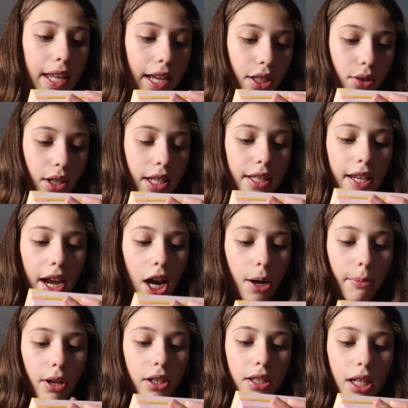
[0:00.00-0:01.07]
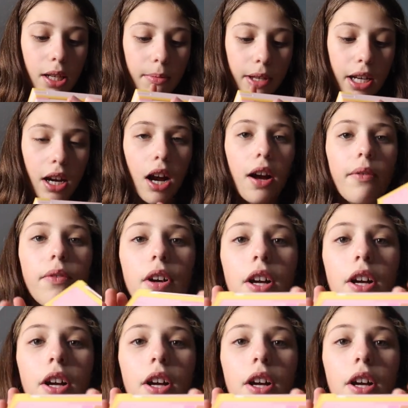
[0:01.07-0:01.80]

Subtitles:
The next one is Caramel, Cinnamon, Hot